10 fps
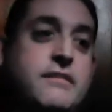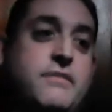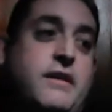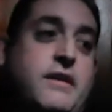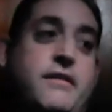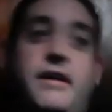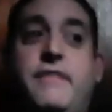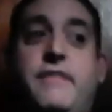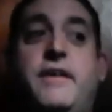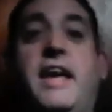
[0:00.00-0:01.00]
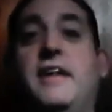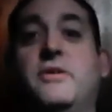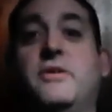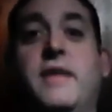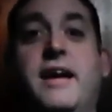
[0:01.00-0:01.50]
If you can't
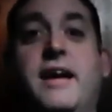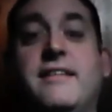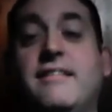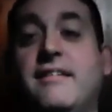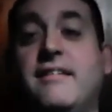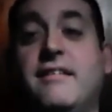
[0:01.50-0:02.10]
do that,